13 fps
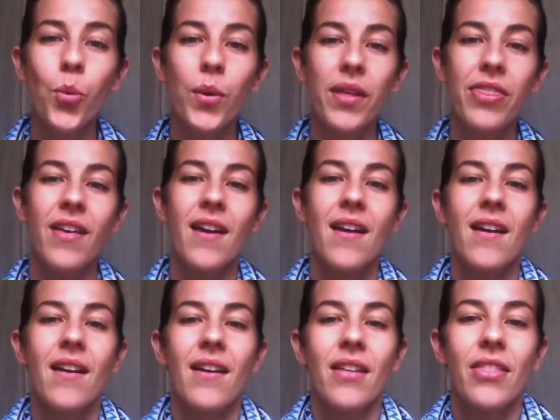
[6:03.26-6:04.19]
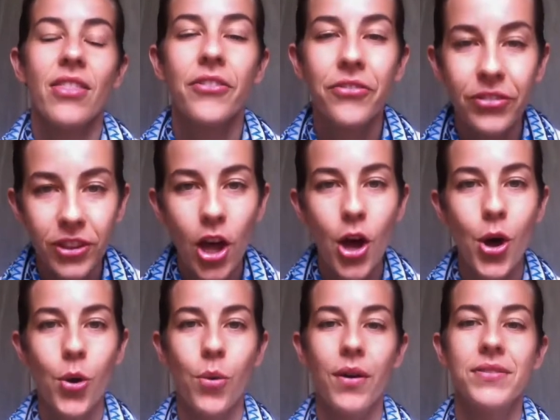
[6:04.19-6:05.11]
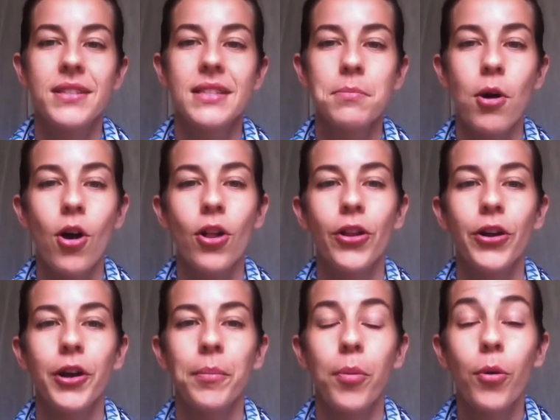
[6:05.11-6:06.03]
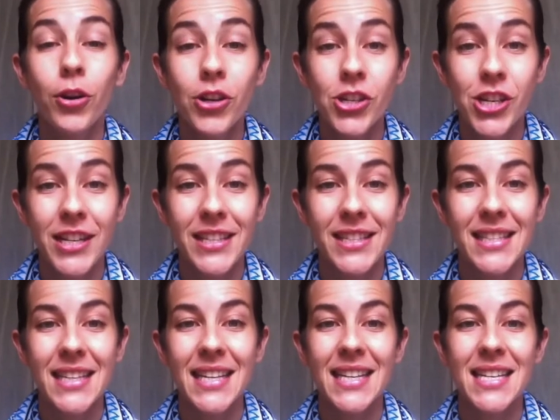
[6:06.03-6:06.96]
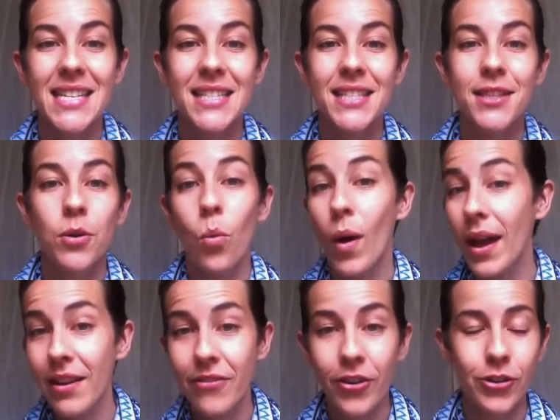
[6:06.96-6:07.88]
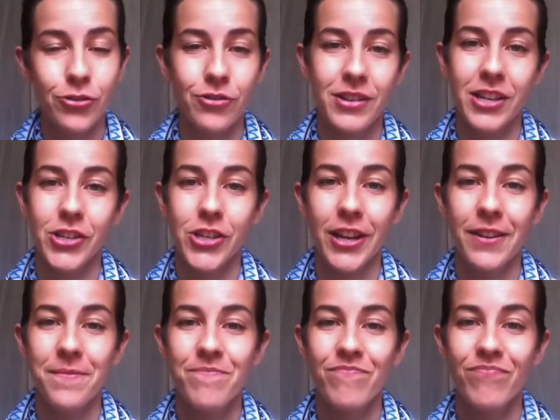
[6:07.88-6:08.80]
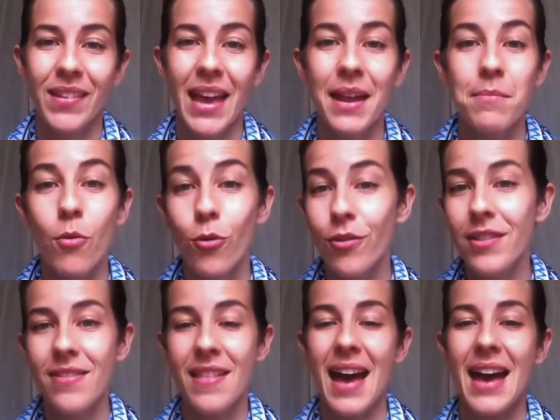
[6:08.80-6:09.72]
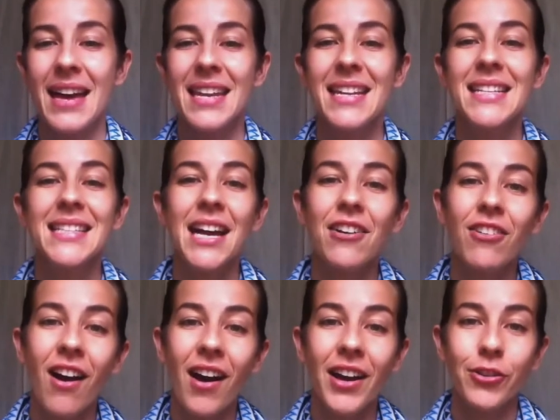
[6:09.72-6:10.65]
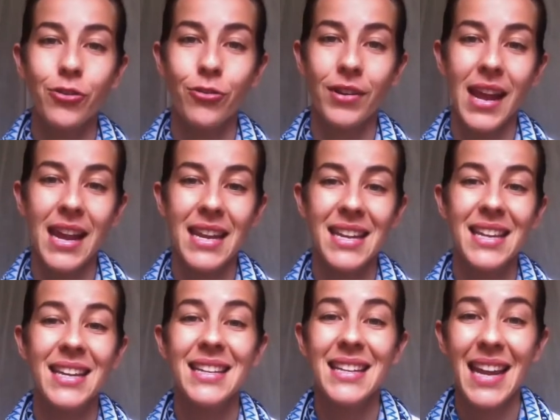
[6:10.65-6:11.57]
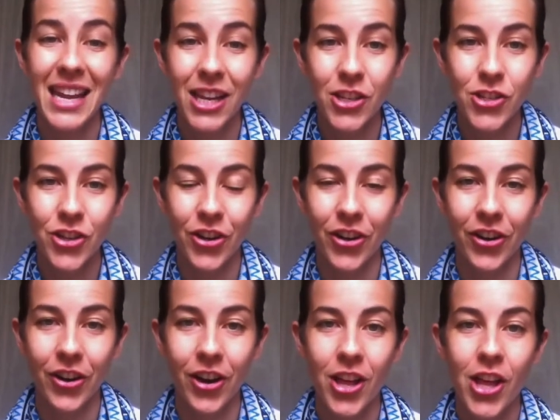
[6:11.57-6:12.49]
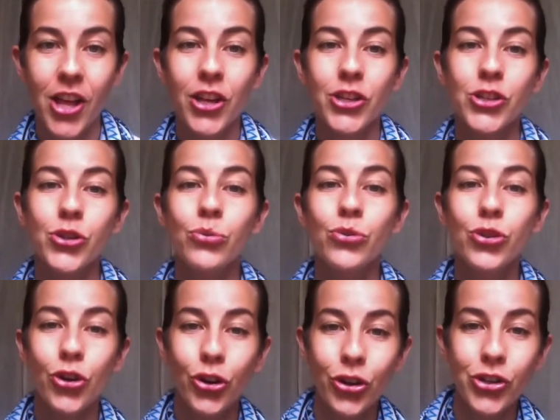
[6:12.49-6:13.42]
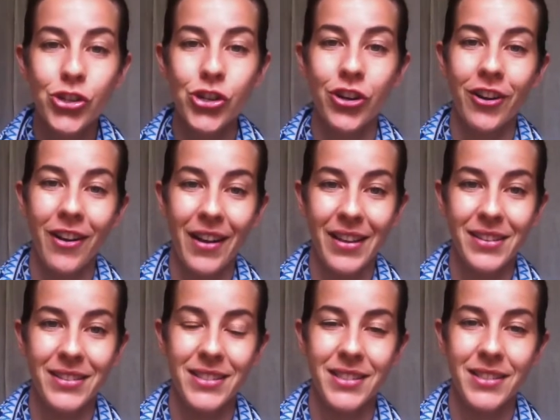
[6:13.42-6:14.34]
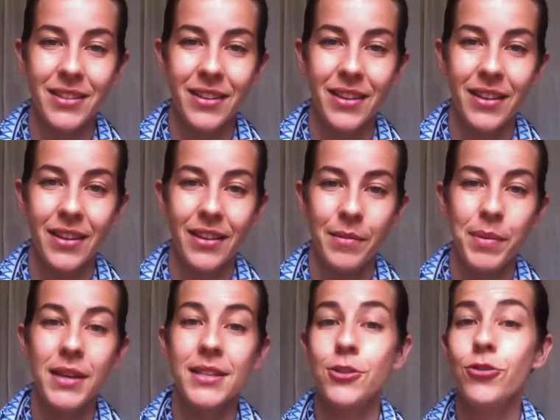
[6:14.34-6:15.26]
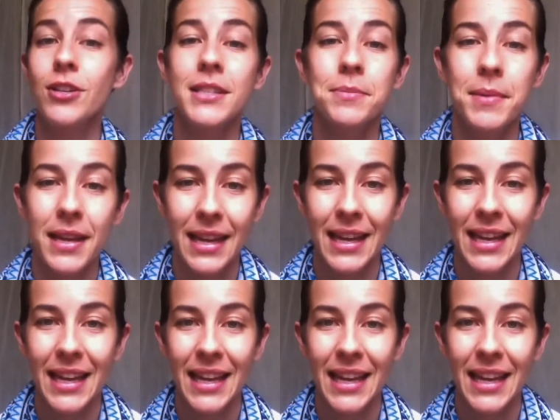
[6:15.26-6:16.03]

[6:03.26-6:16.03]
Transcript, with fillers: with the flow of smaller portions. It is the way of our tradition, and more than that, it is how God created nature to nurture us. Because trust me,